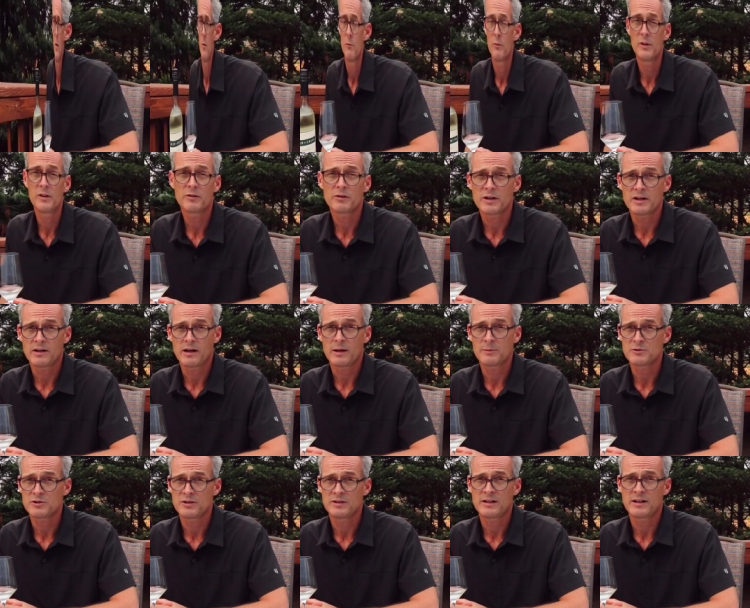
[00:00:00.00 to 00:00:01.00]
Really great
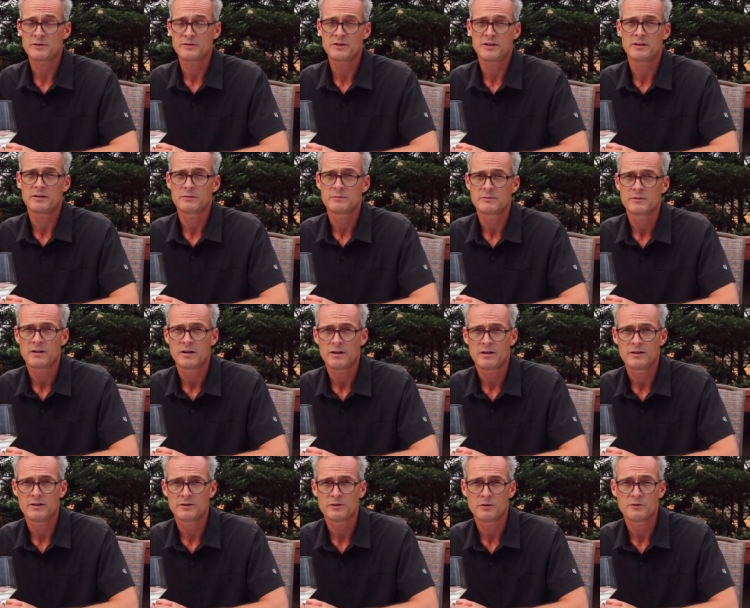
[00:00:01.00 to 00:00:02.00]
option out there.
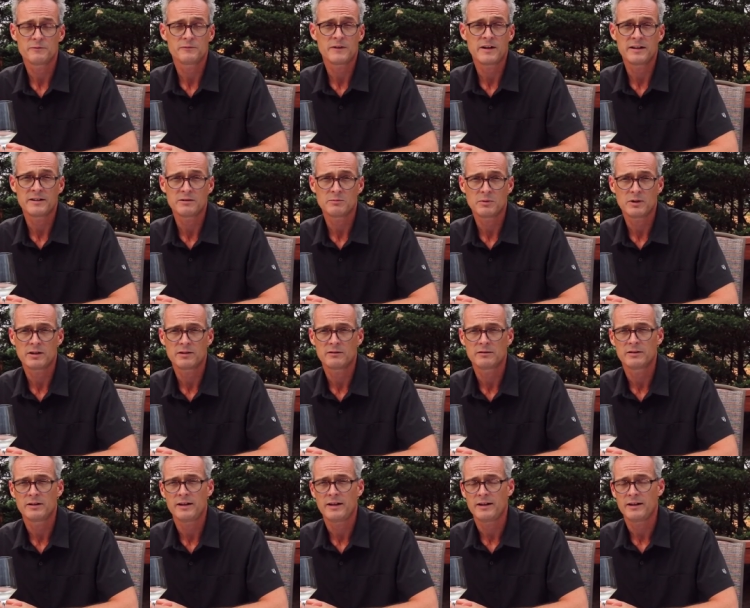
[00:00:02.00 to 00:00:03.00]
Uh, go find a
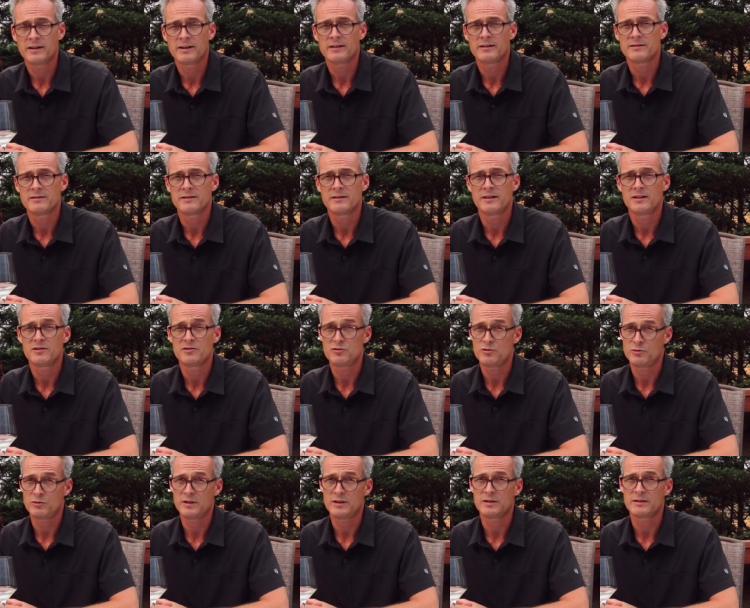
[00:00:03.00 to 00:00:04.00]
bottle and
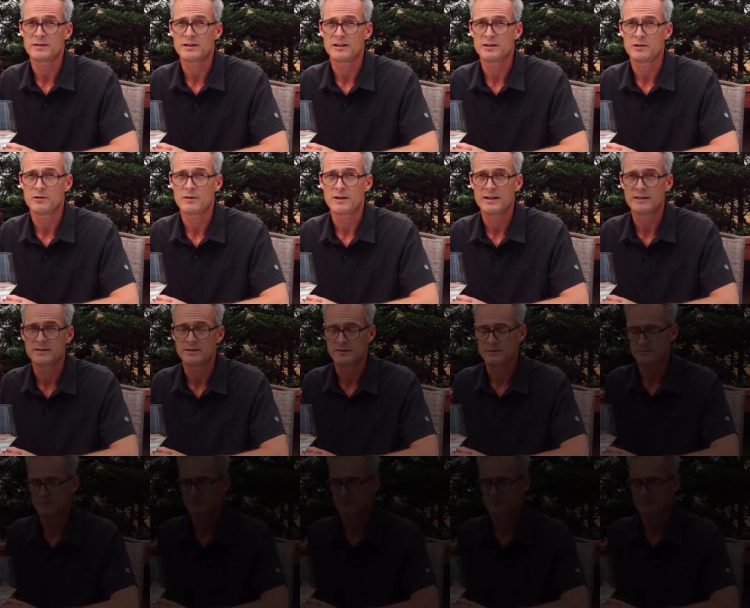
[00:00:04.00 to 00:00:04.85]
enjoy it. I know I did.